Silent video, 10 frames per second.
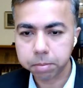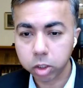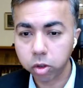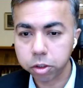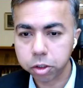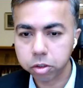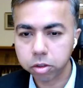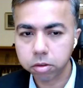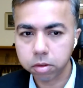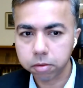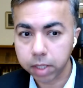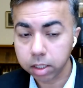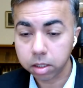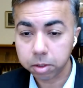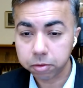but also
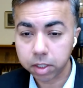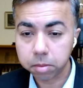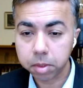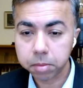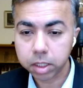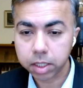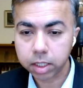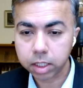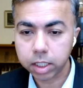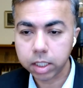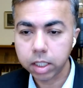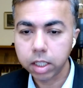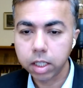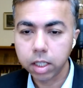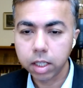Welcome, if I remember correctly.
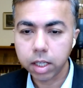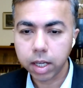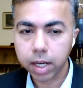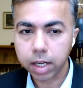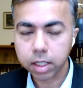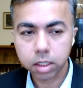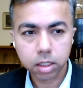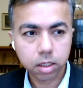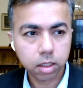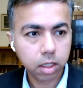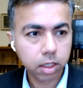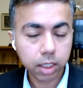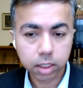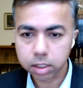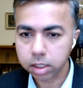And I
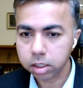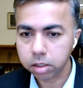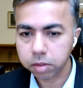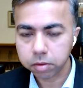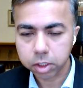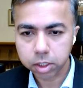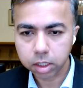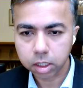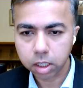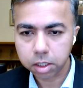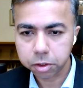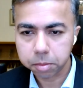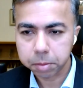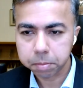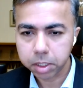think there's another one which I can't
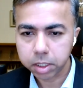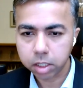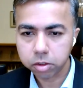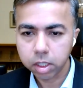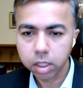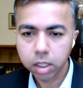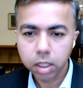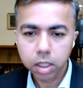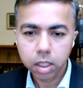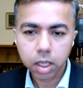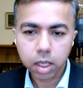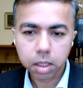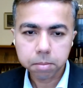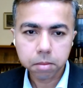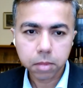remember now.
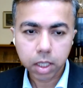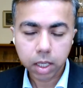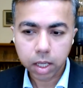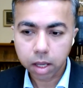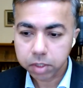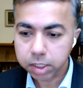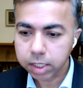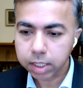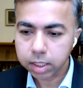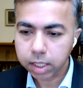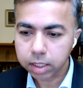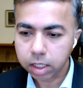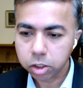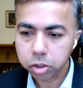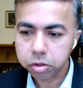Having said that,
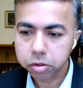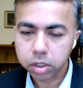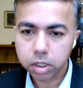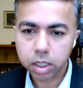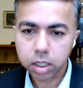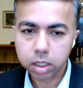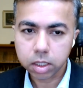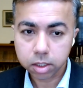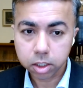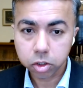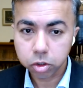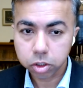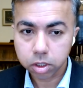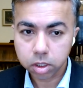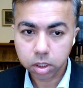I know
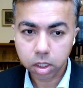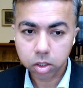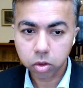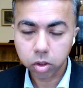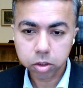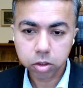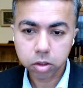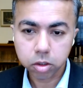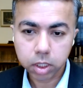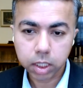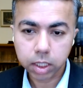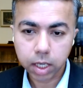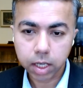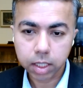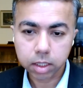institutions are also looking
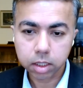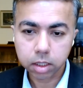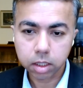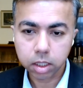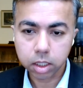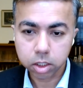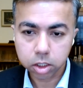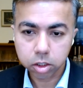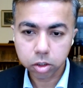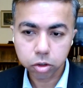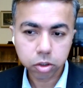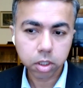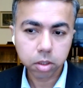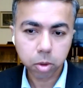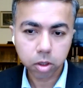at
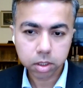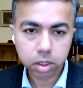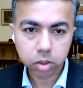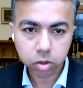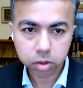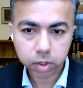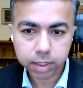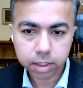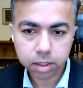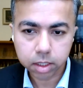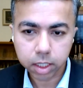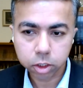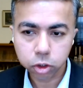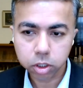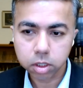institutional policies on rights
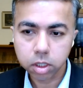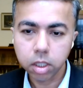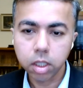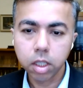retention.